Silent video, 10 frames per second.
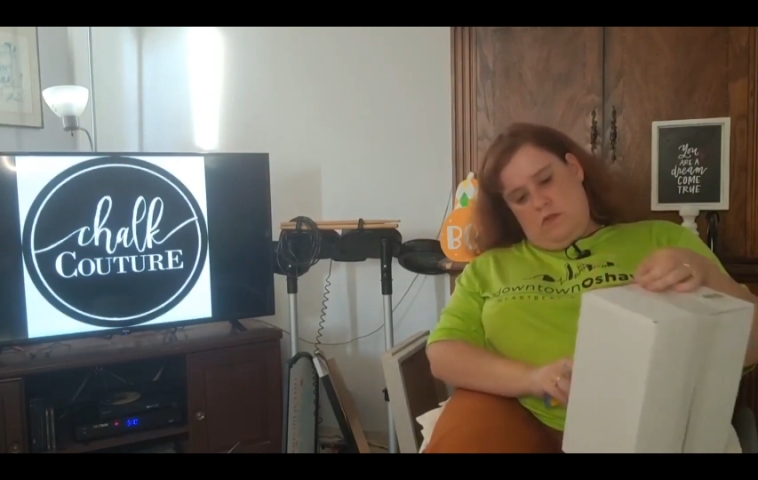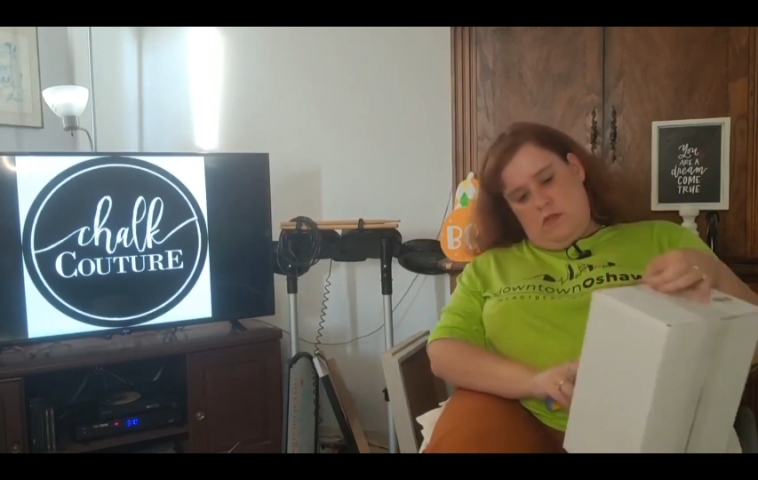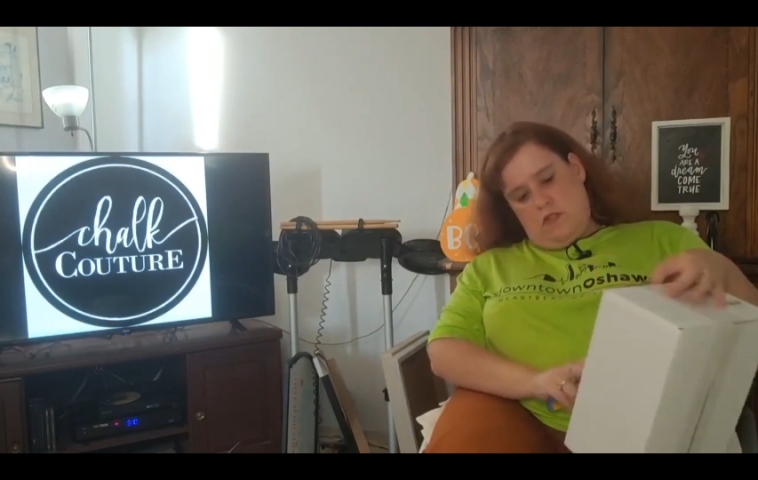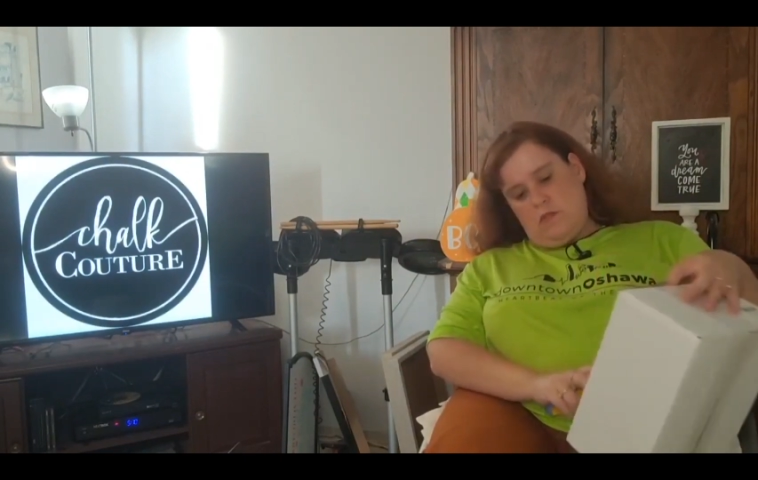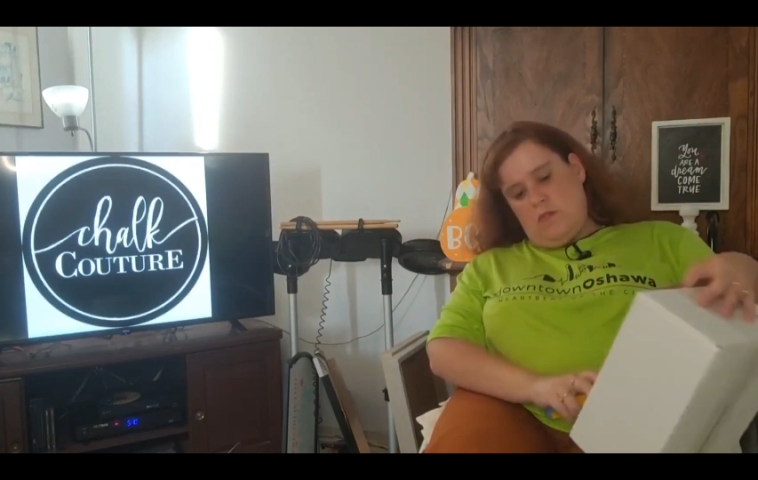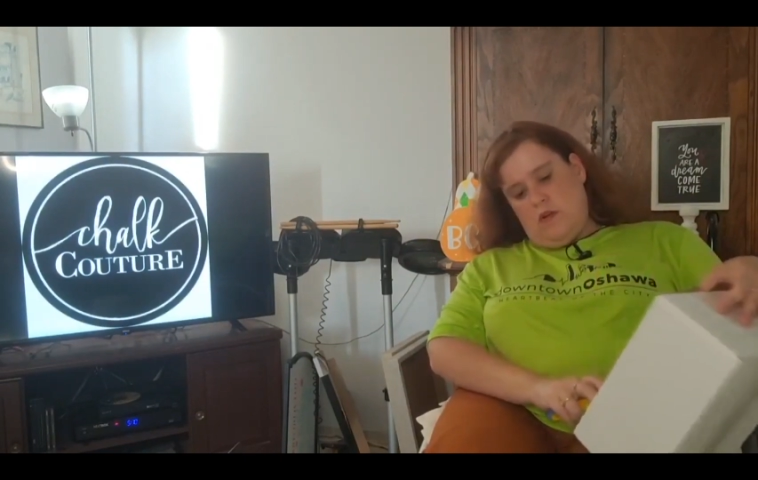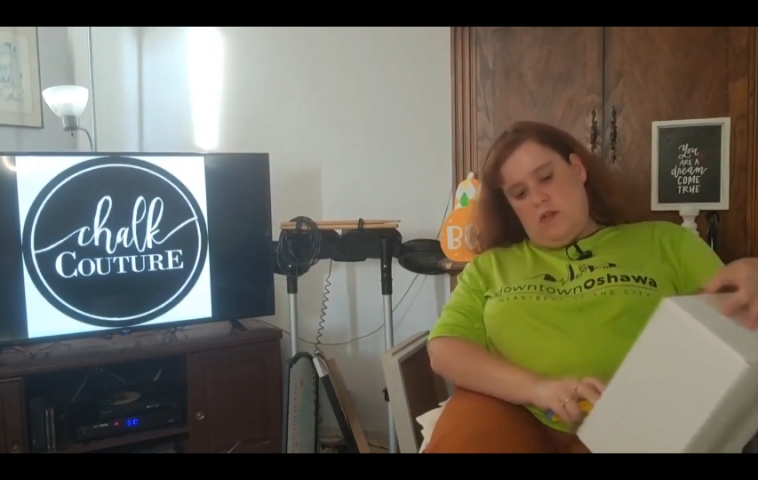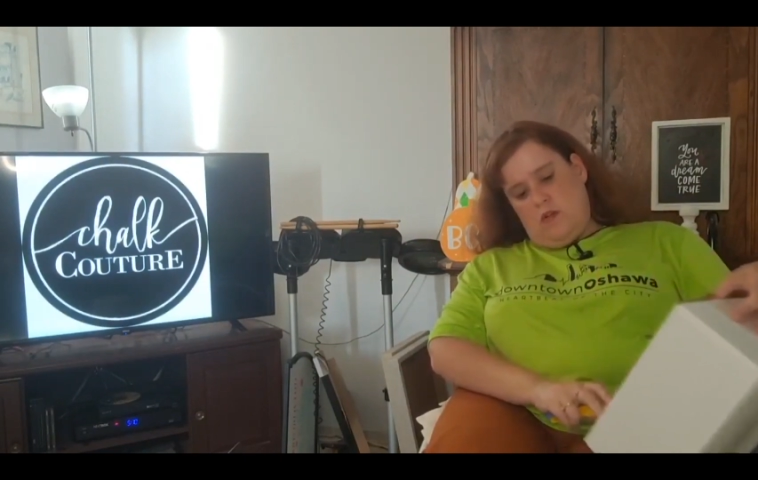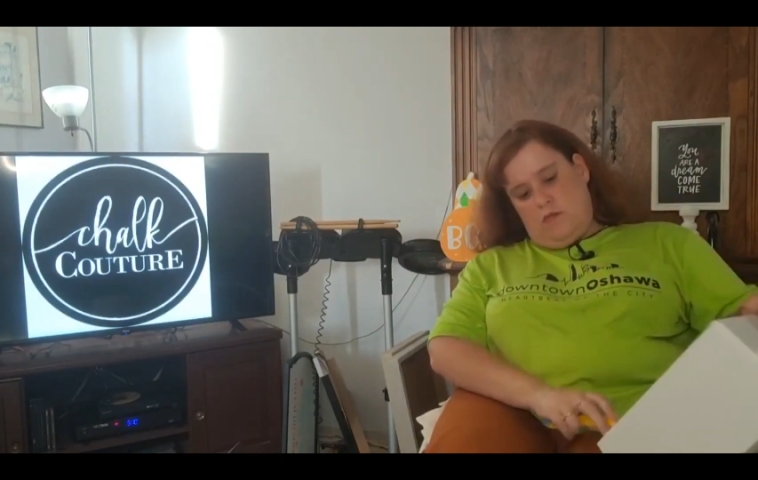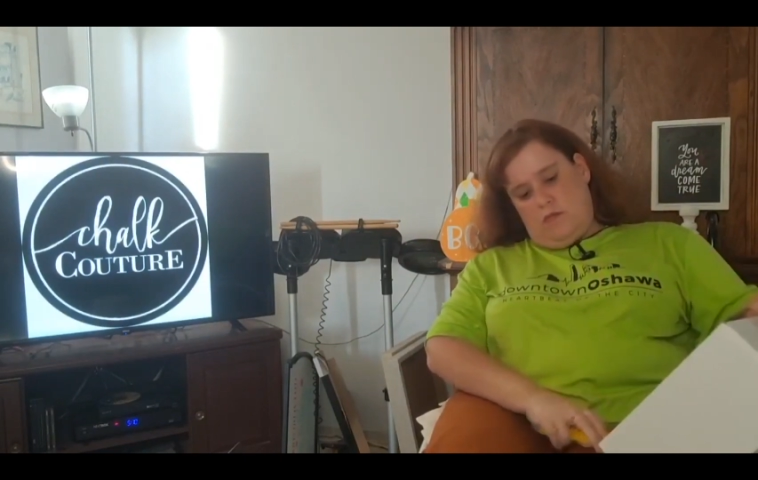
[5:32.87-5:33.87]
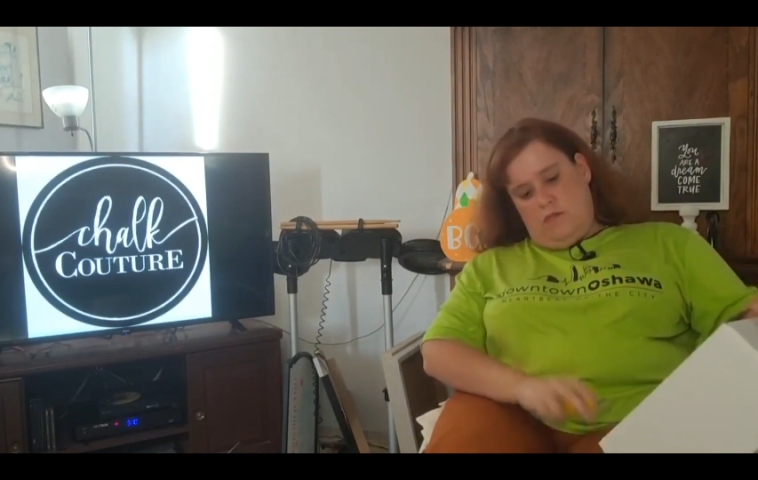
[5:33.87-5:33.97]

a smaller thing.